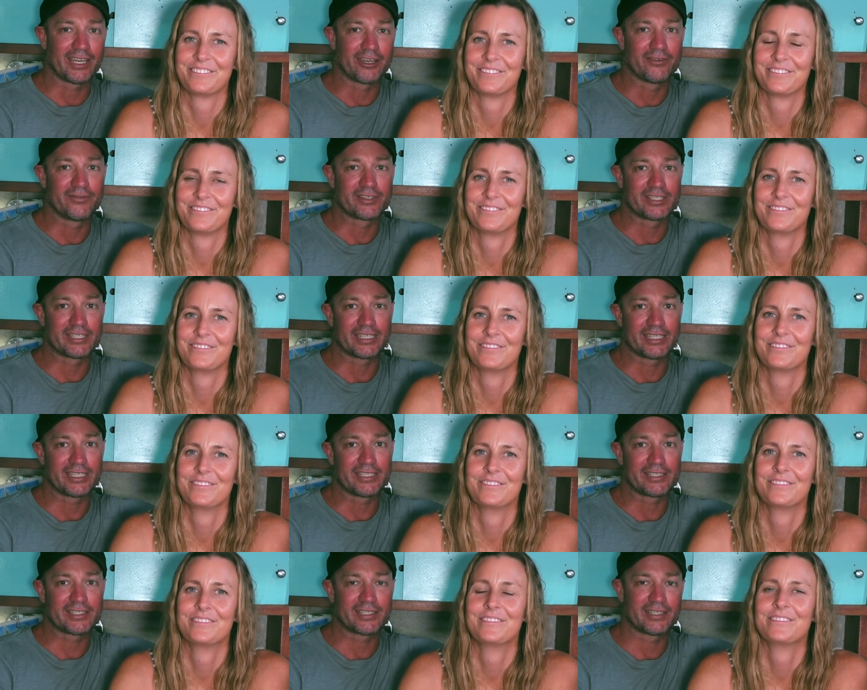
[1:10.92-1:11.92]

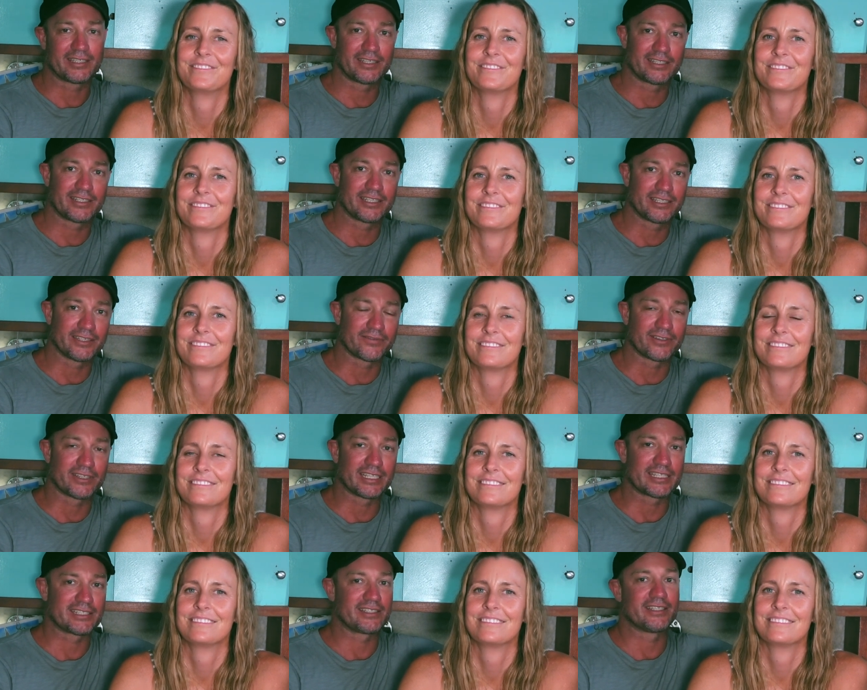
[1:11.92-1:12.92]
Speaker 1: overseas to different
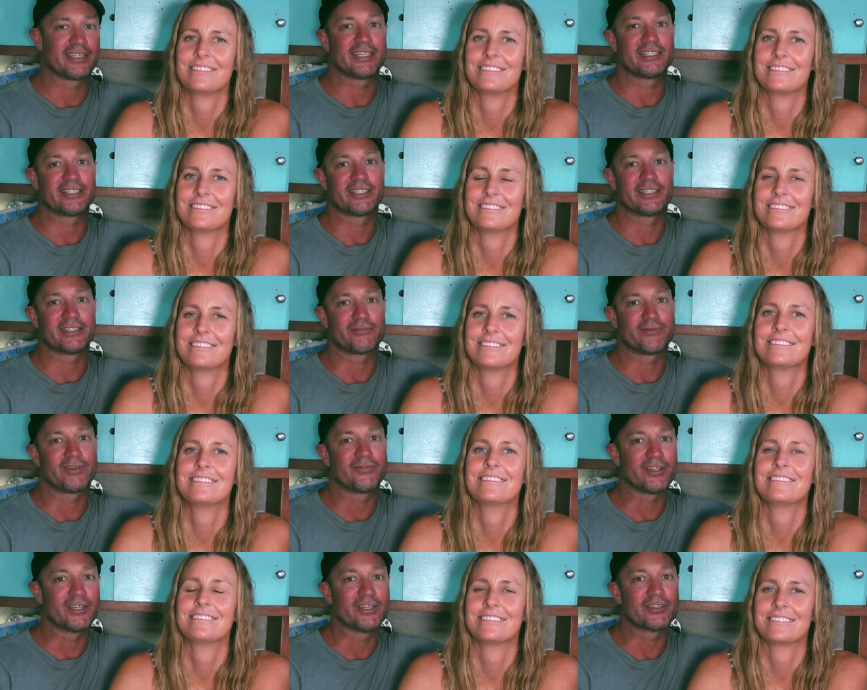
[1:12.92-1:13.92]
destinations. We've
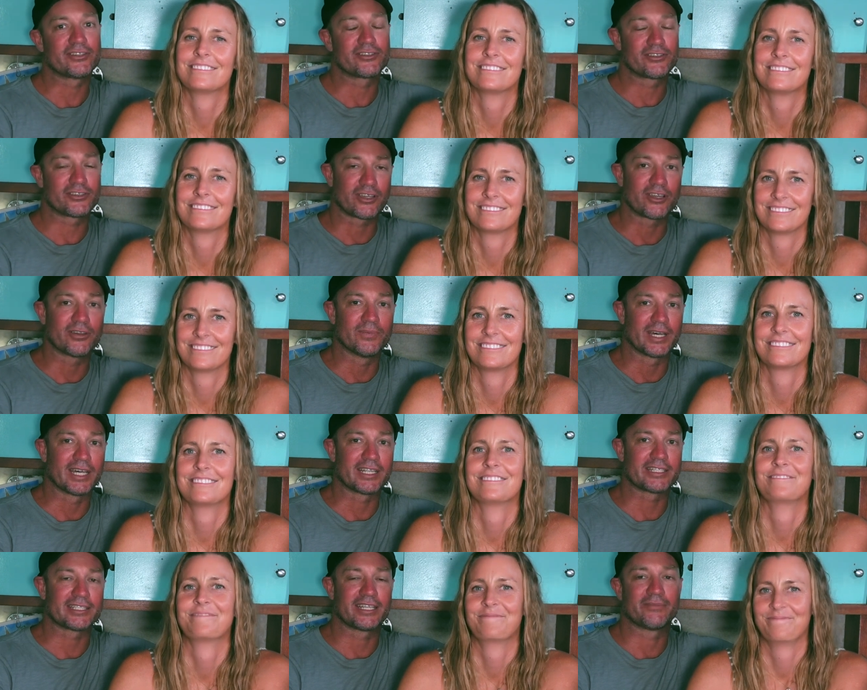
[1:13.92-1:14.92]
learnt so
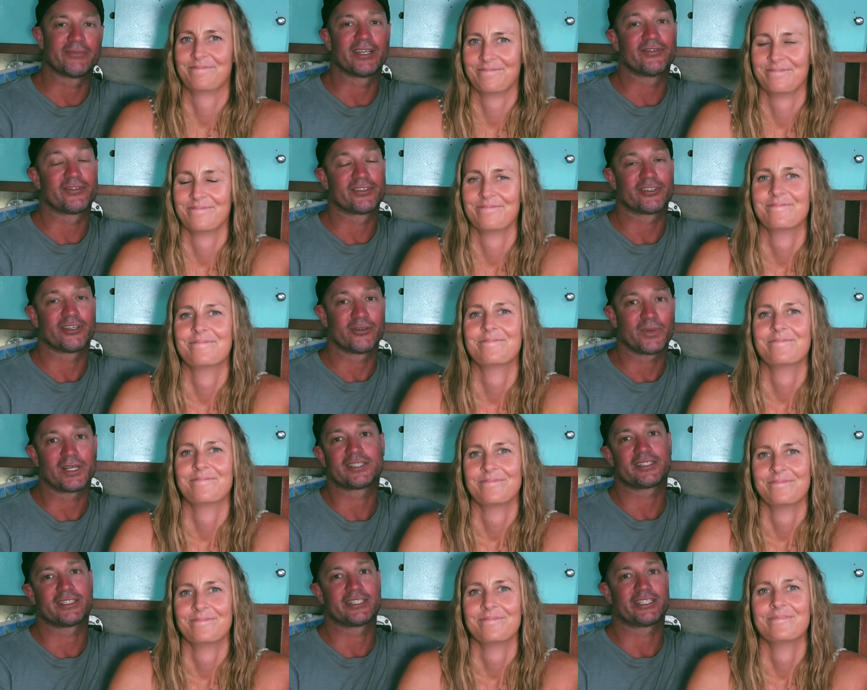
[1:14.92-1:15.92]
much and we have so
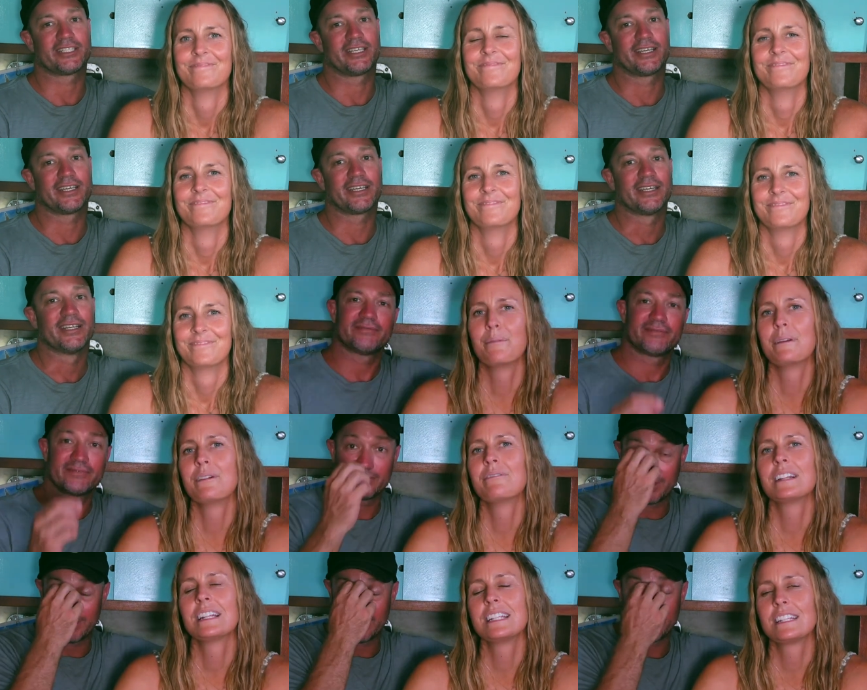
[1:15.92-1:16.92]
much to share.
Speaker 2: It'll be
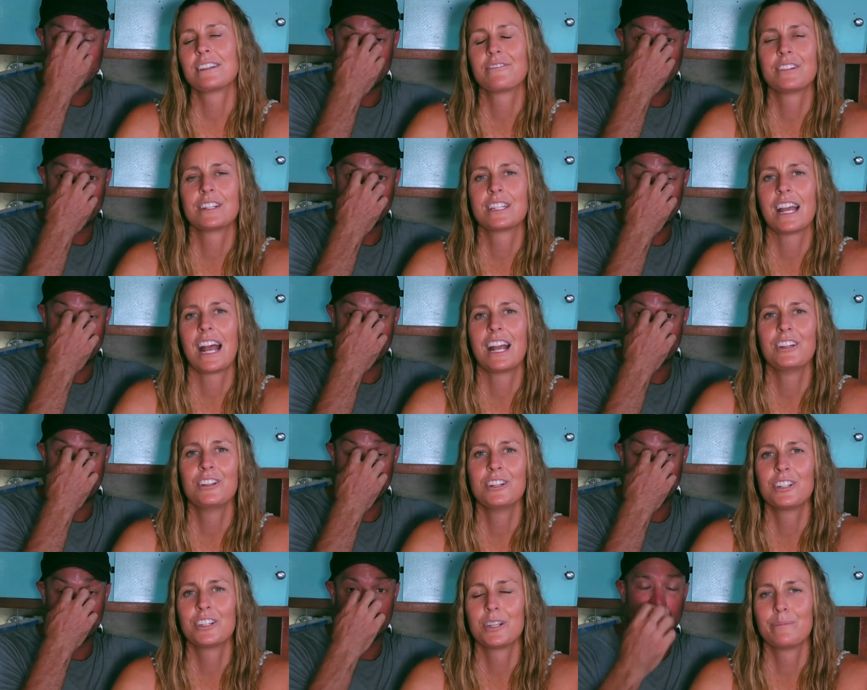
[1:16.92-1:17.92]
really different to our
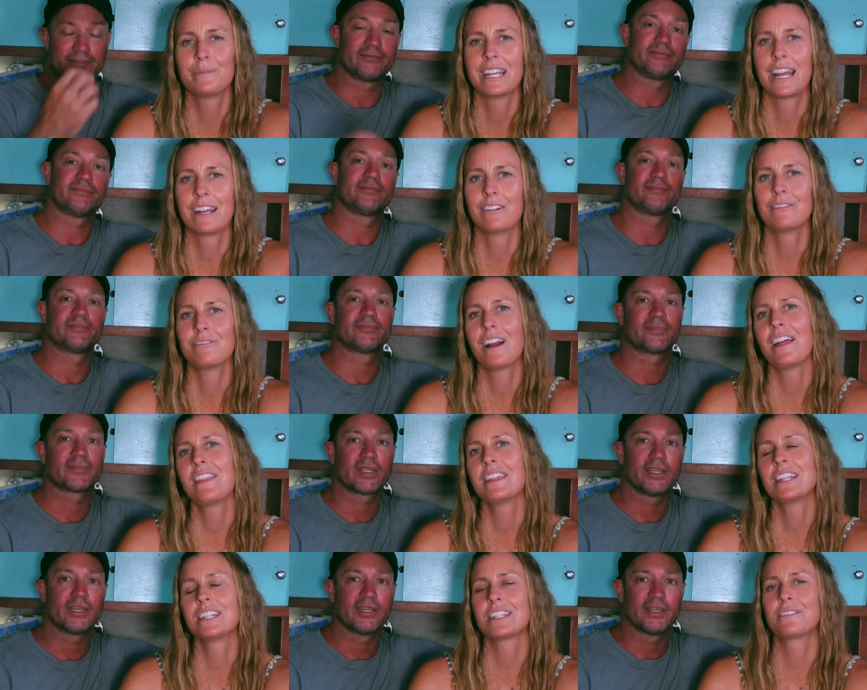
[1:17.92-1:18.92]
YouTube channel. Rather
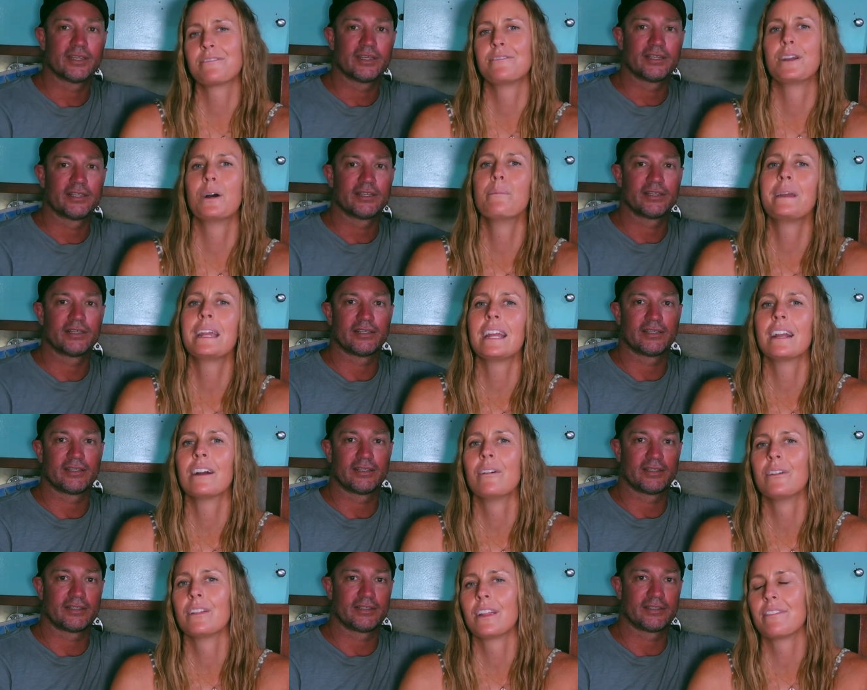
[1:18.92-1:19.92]
than just filming
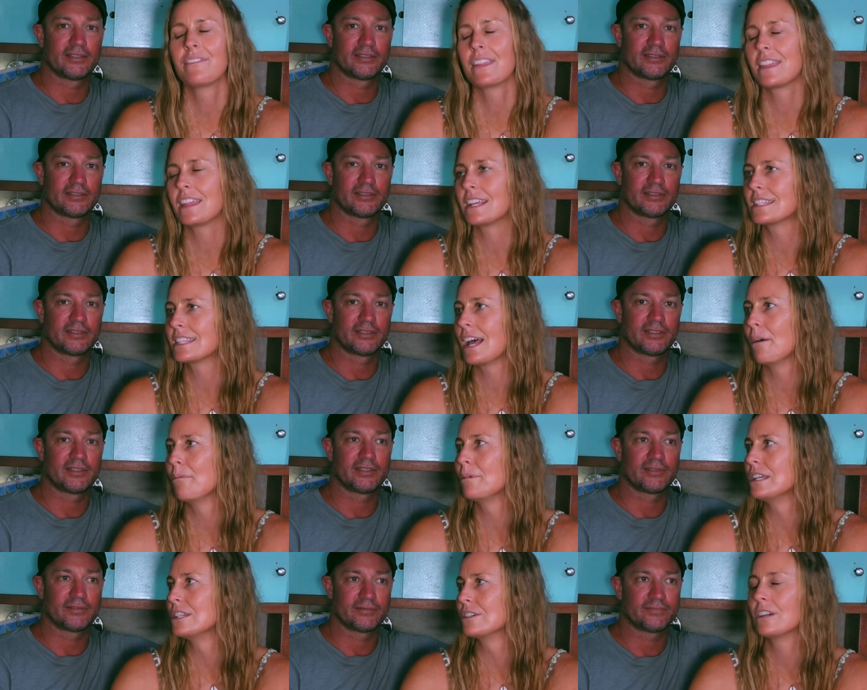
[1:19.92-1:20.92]
all of the things that
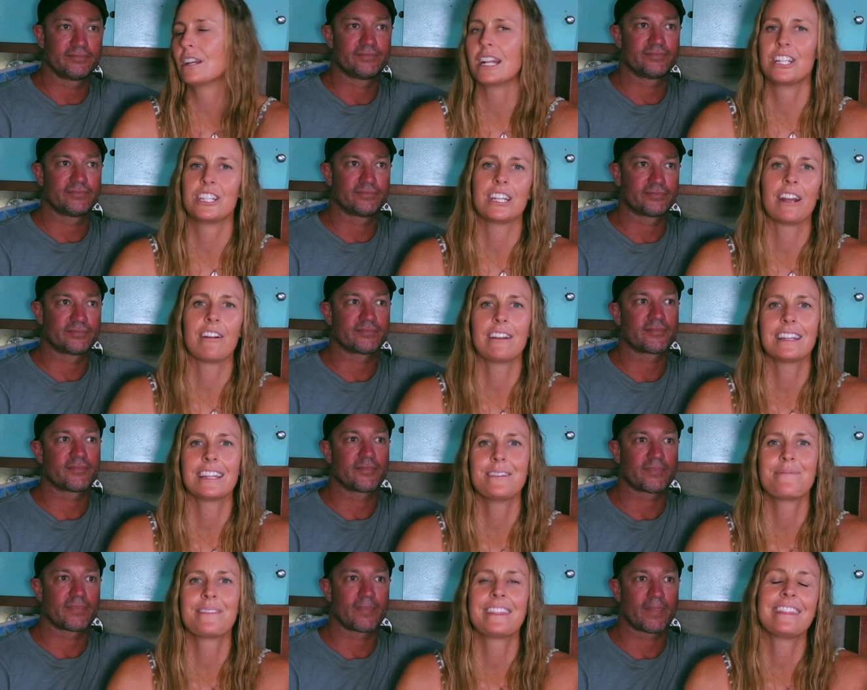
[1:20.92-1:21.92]
we do and sharing
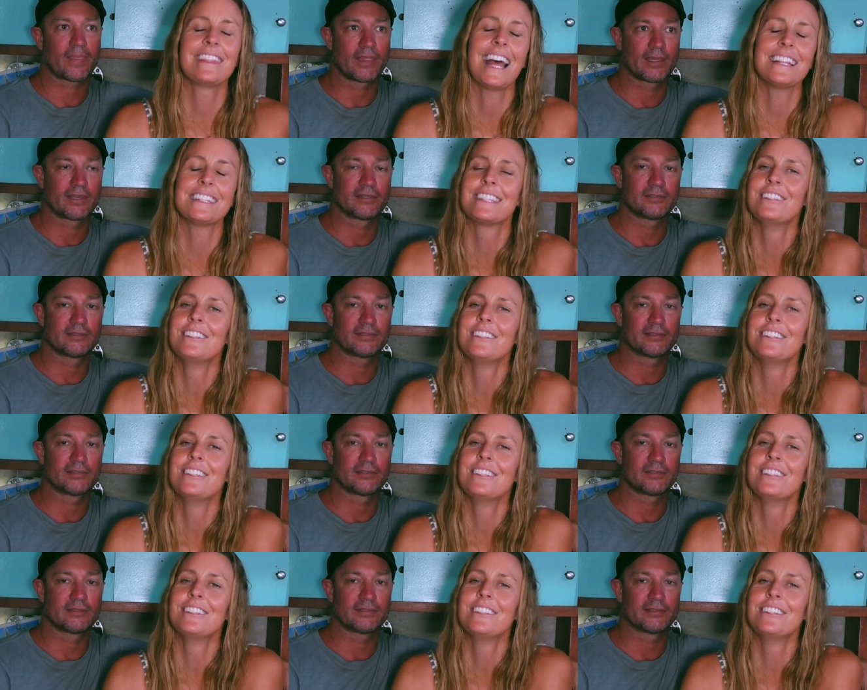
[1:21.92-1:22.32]
them, that's